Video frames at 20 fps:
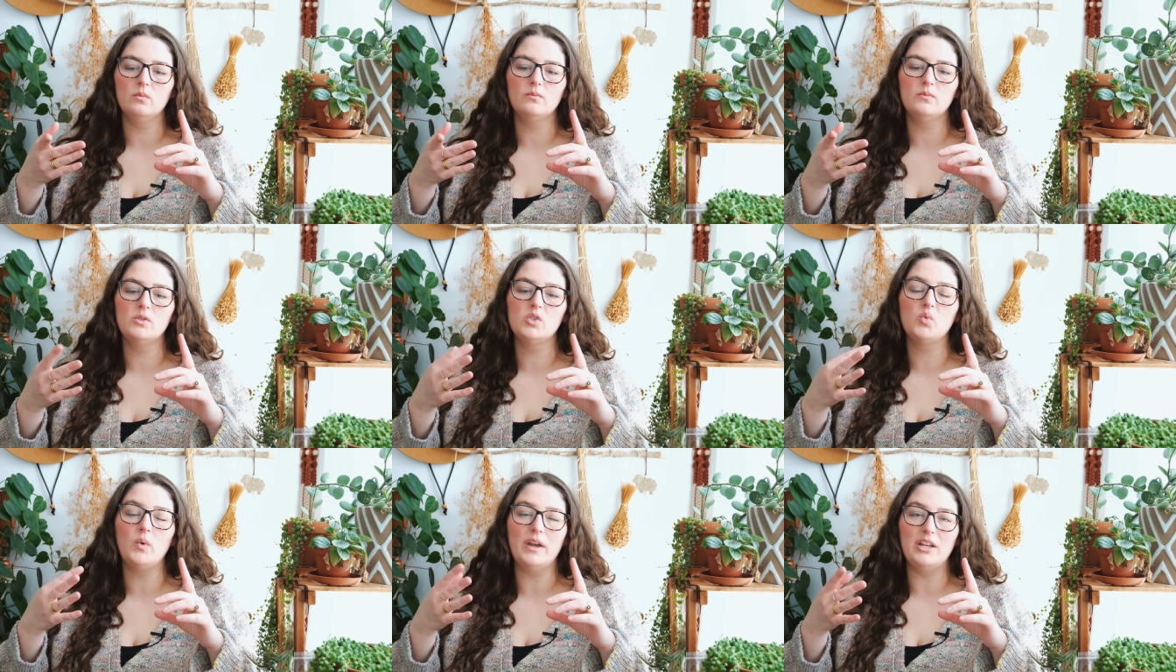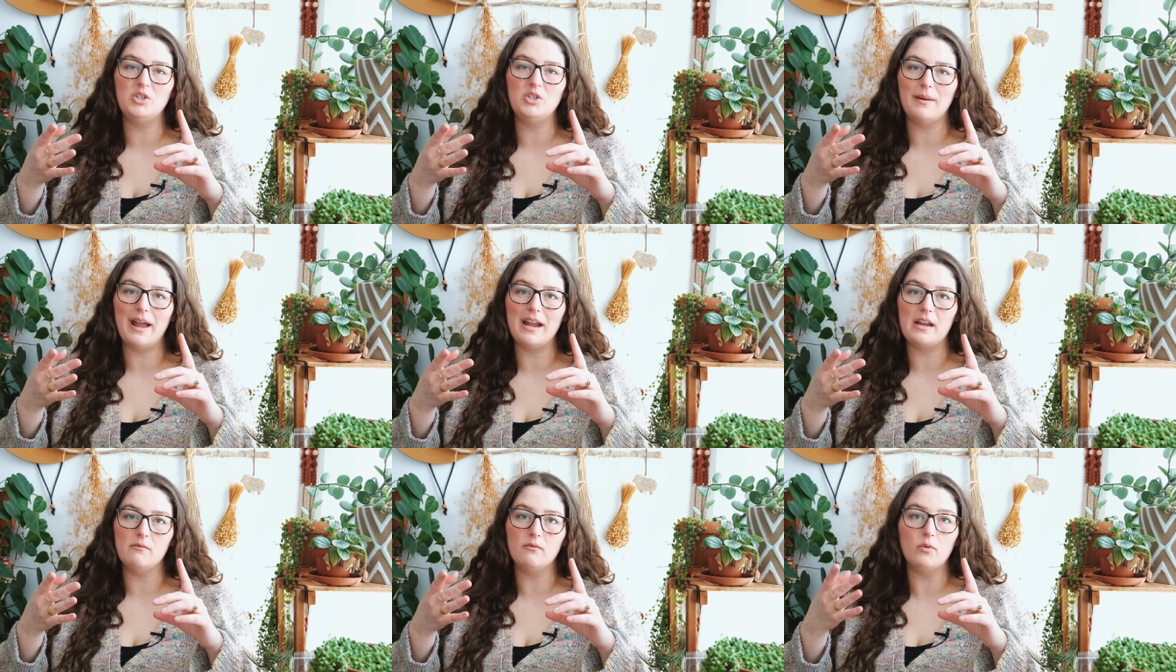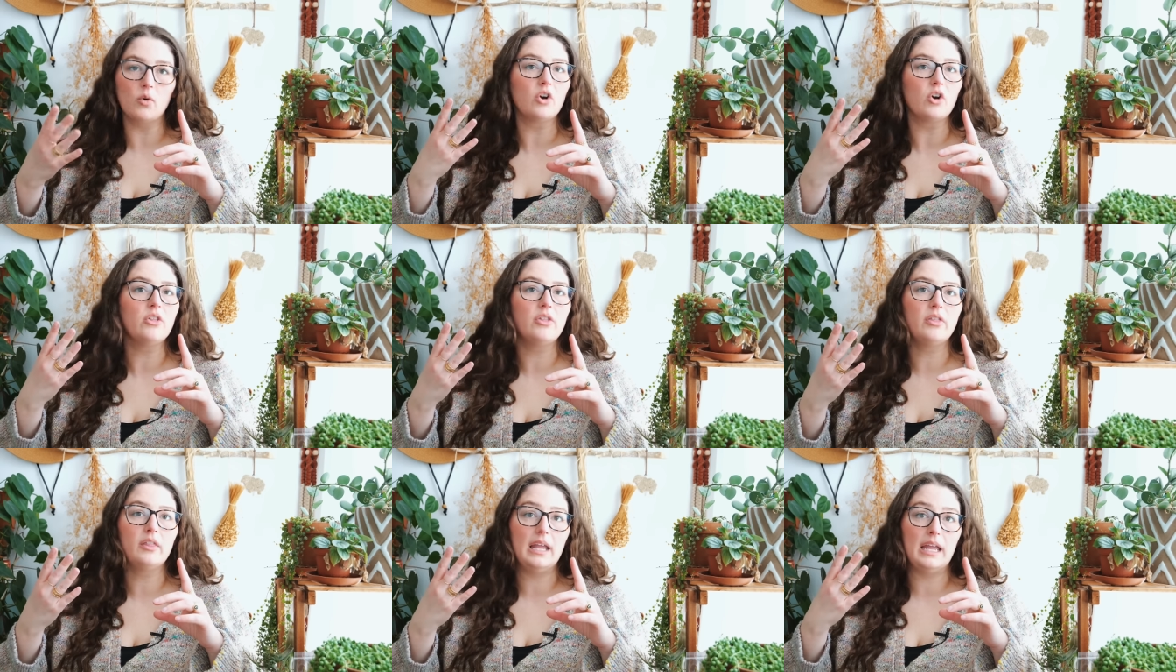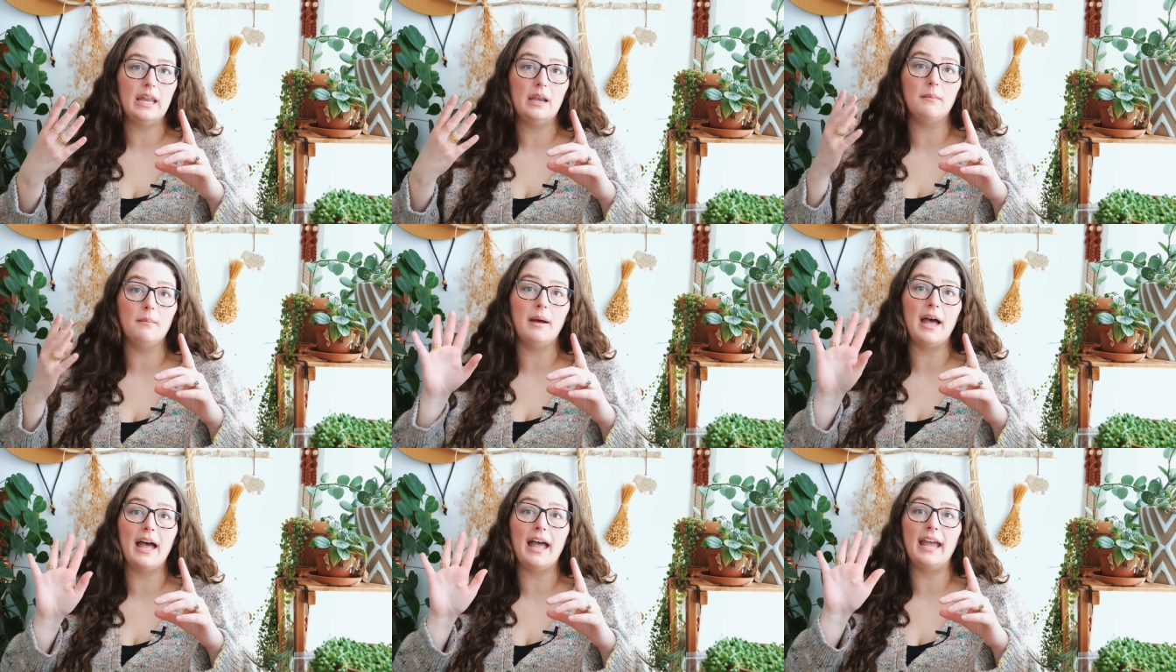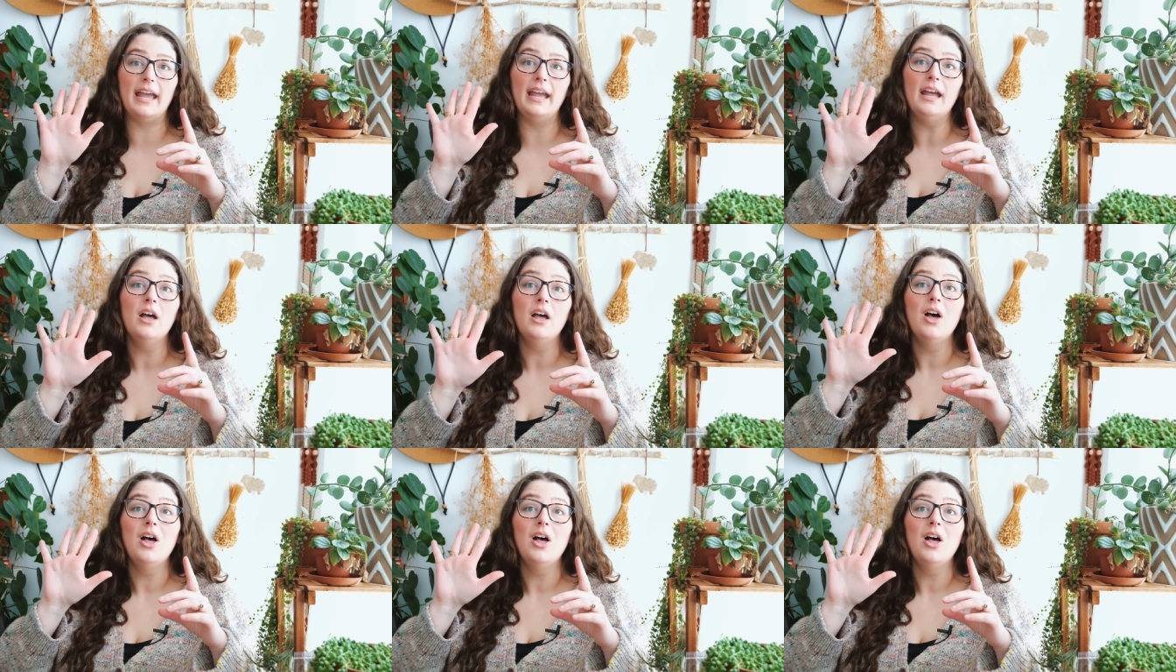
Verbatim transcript: switch back and forth into my